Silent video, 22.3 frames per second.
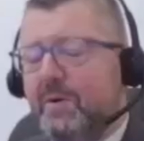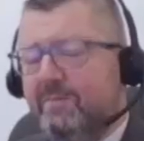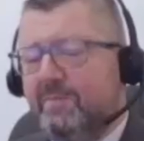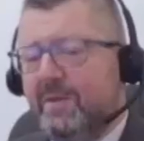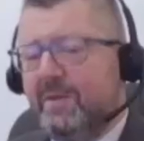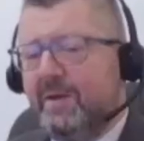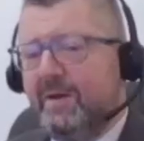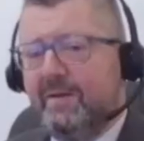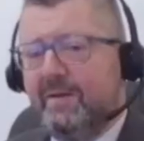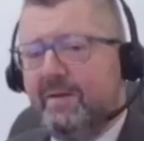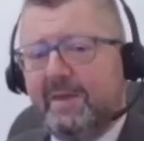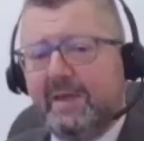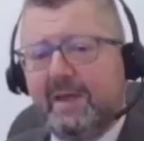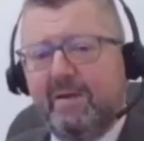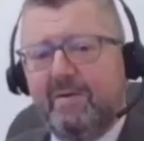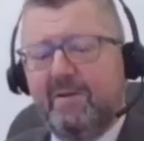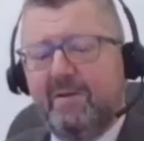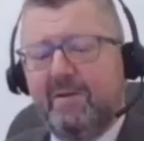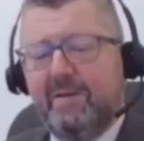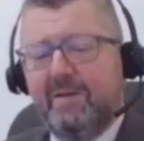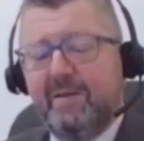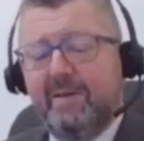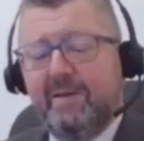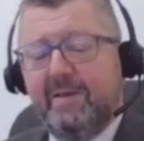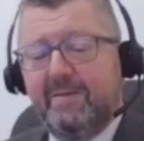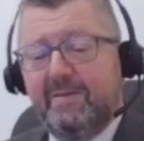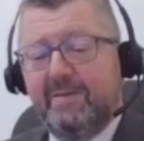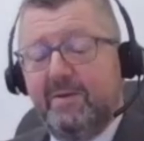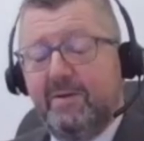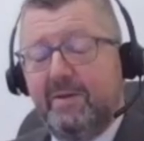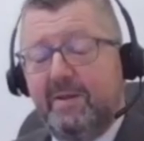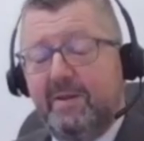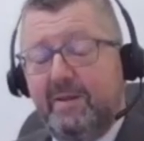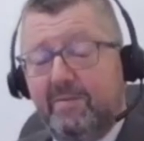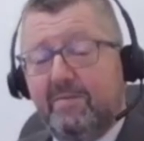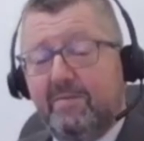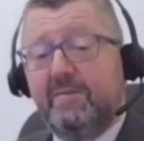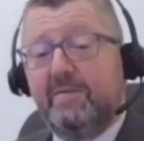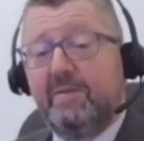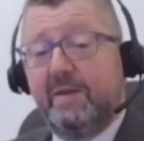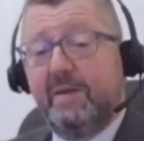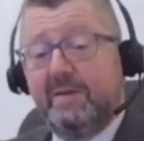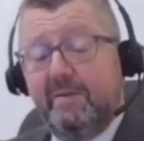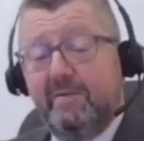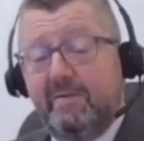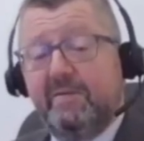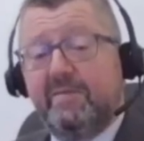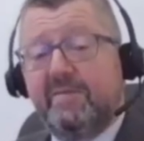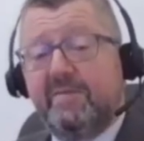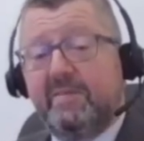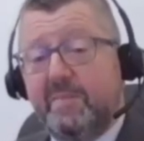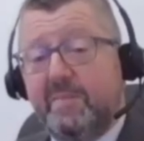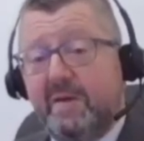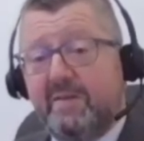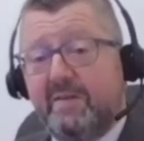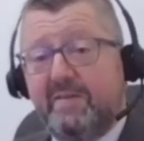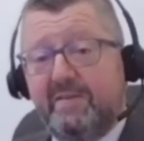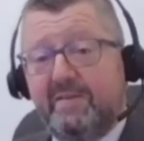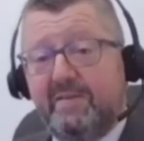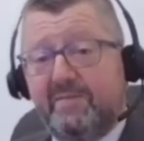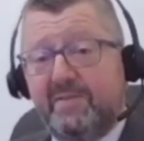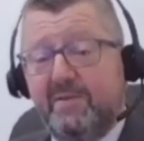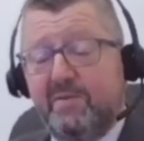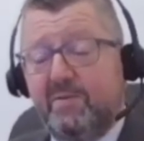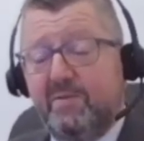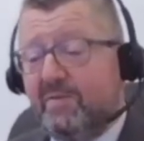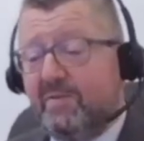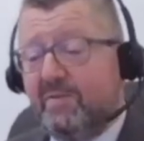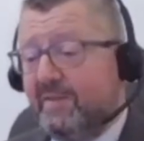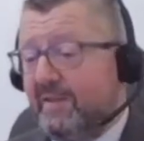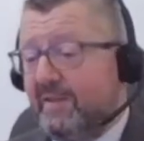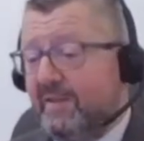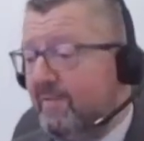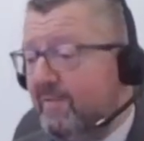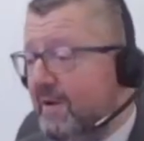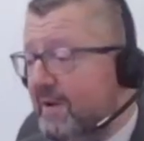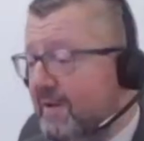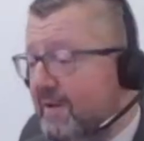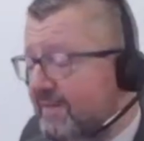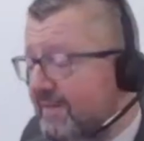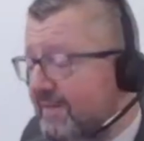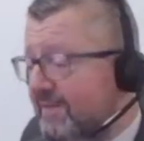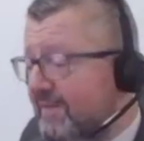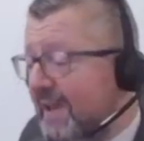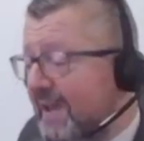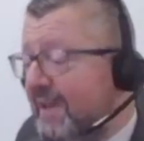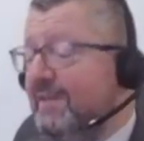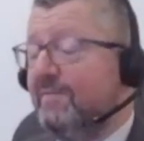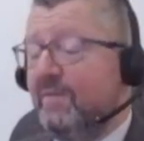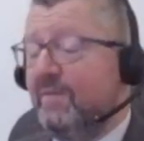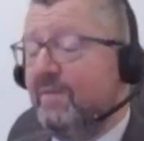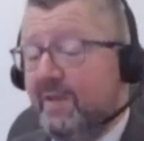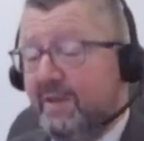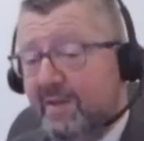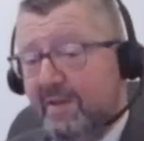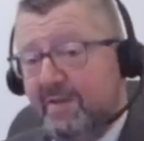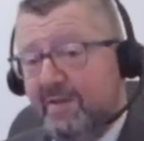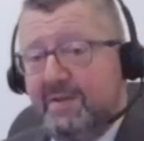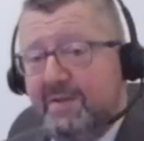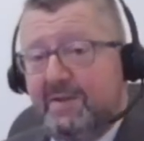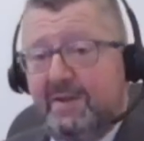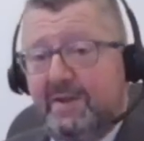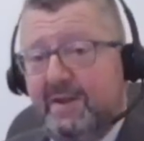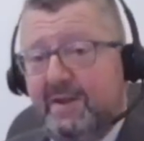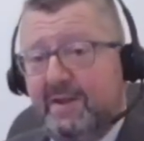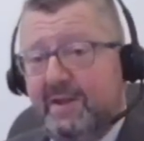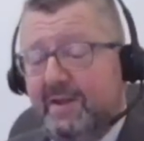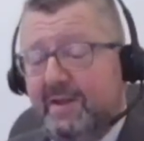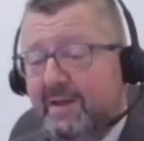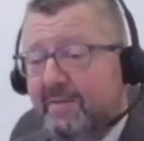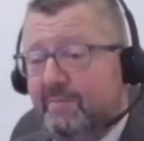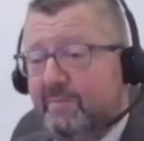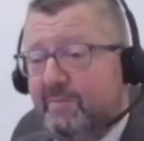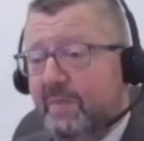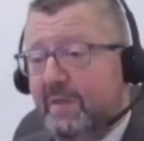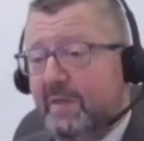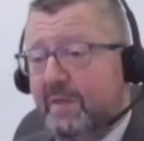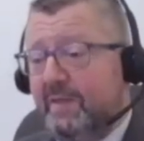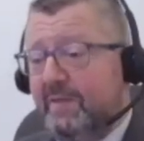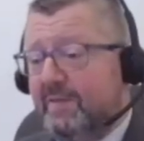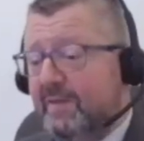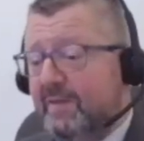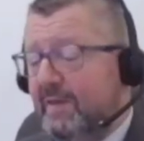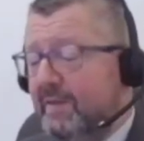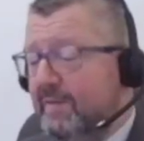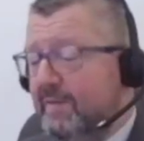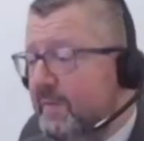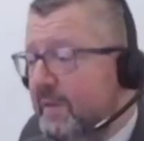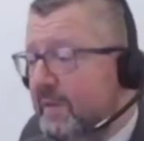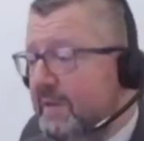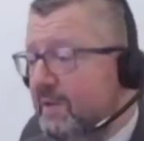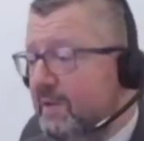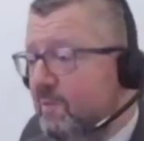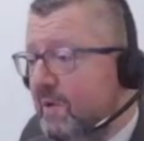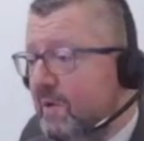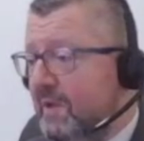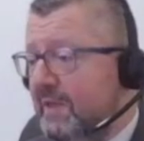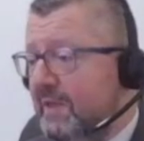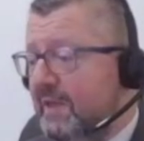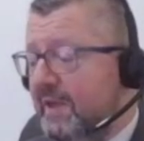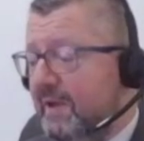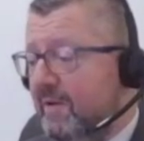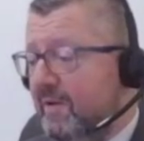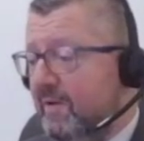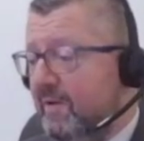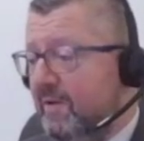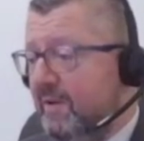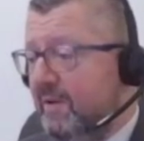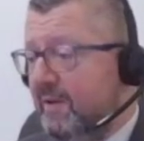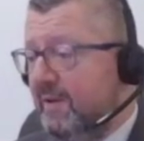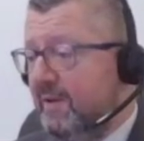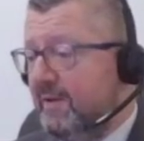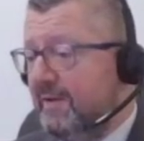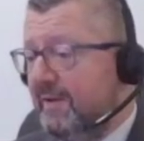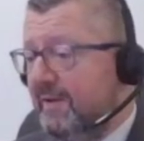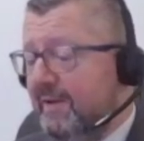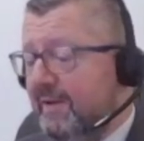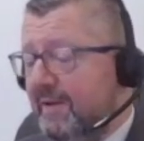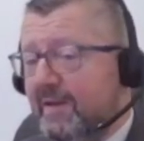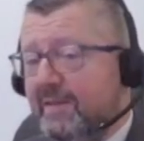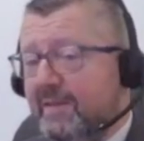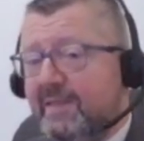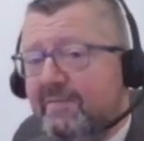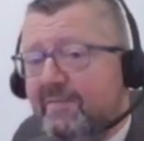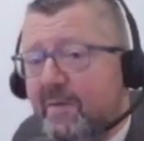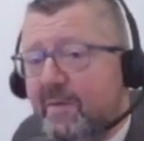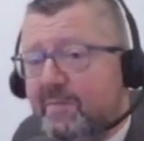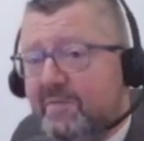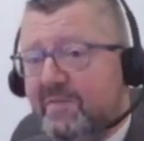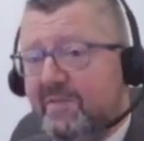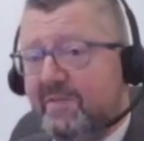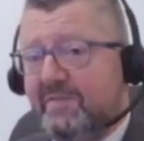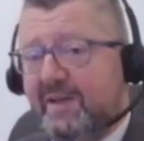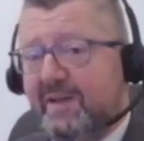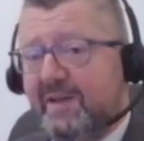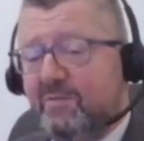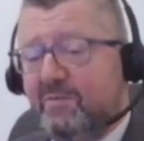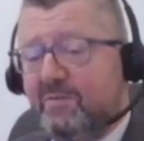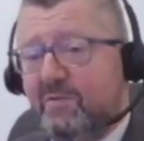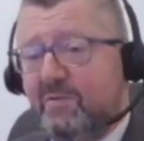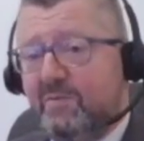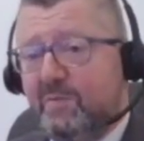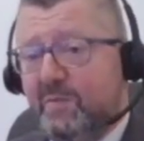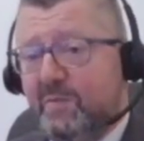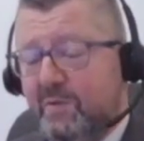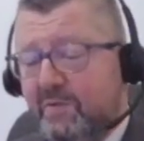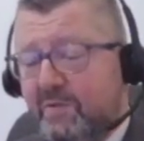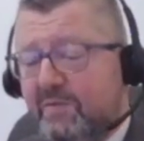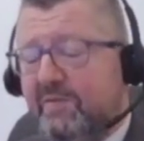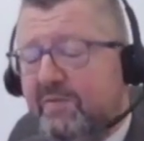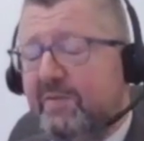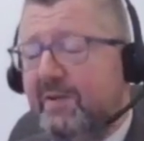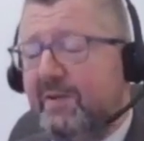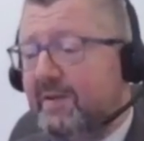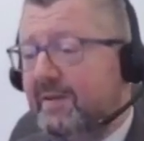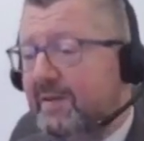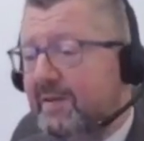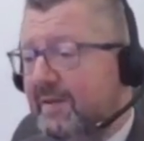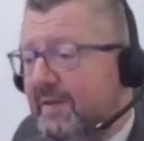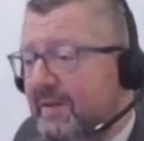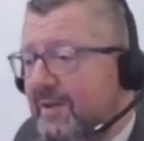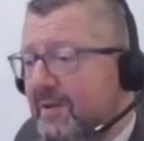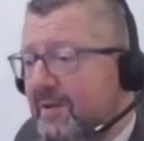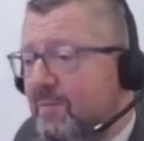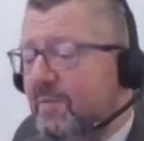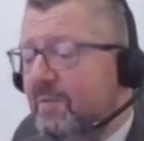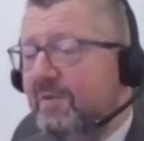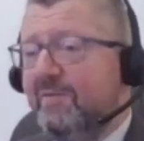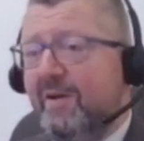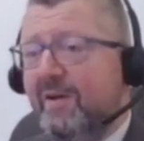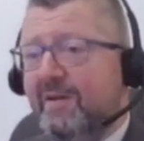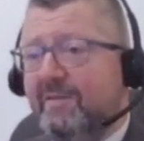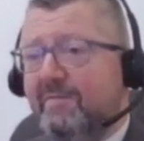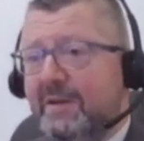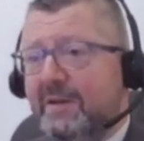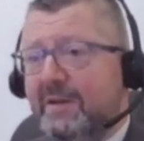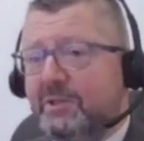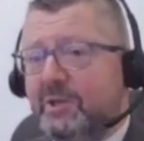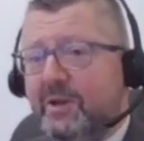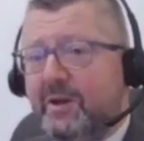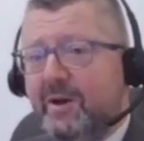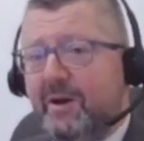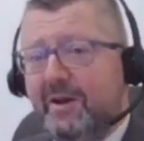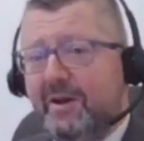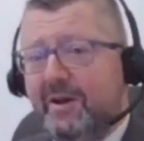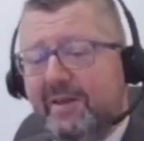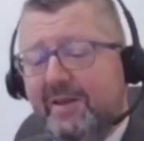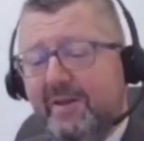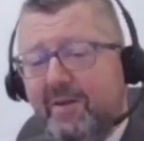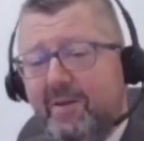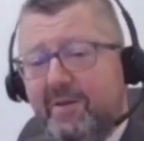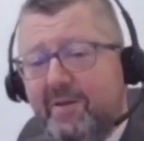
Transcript: Hi, Carol. Yeah, no, it is. And there is some positive news on the horizon, thankfully. It's been a quick year and lots of ups and downs, but we'll try and finish on a high.